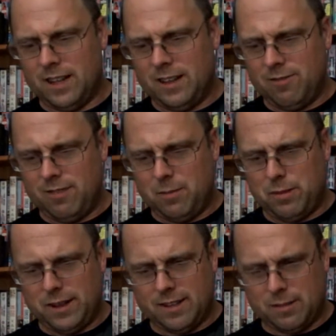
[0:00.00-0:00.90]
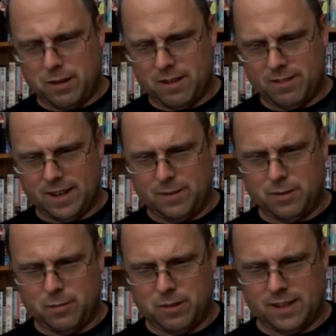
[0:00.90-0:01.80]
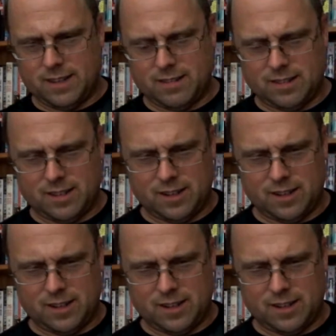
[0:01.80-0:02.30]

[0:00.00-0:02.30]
Not really played the Spyro games, to be honest.